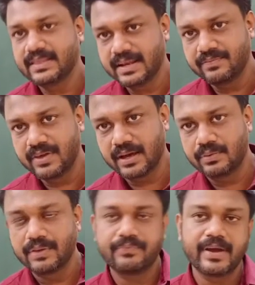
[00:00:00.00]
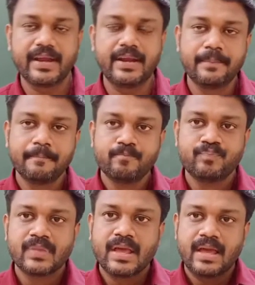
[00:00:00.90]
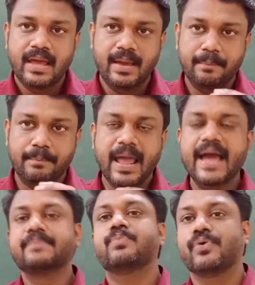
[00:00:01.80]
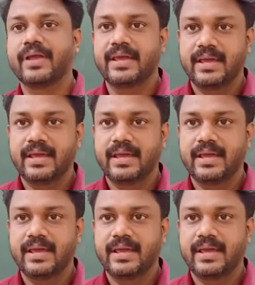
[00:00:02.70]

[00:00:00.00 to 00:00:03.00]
Then we have defined a black body.